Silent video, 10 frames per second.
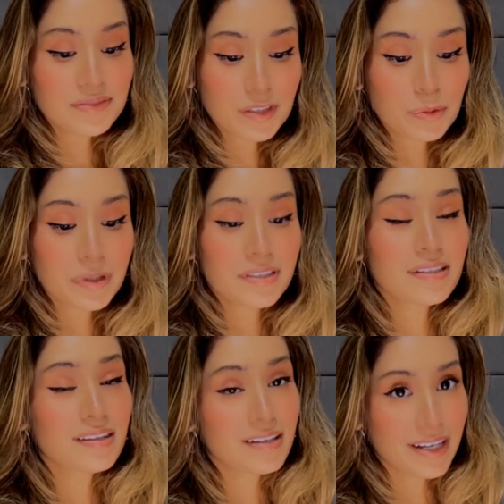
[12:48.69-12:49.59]
forward to
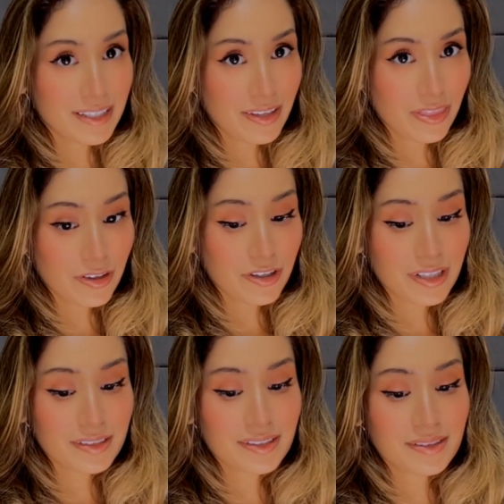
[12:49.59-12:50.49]
the
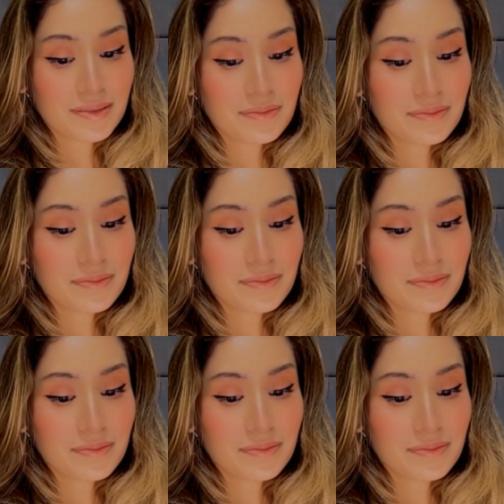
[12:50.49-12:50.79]
1930s.